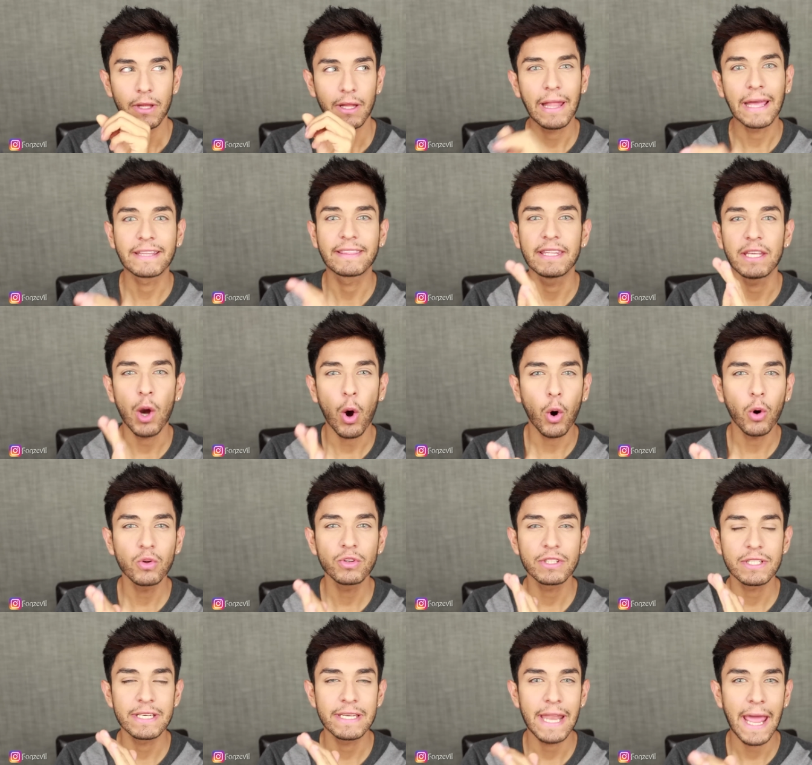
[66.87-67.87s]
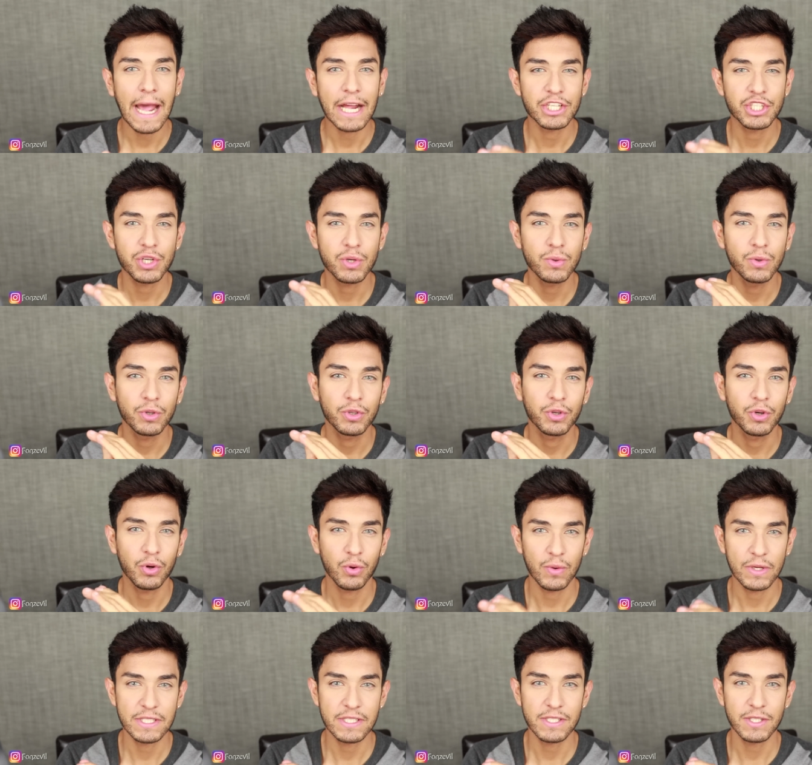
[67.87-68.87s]
like the old natural
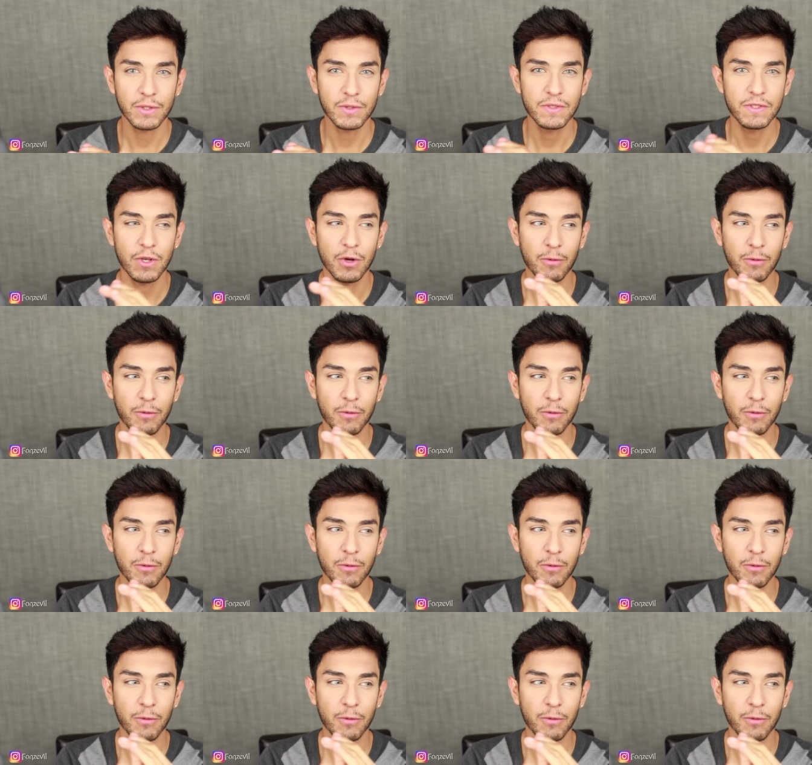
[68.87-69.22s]
crystal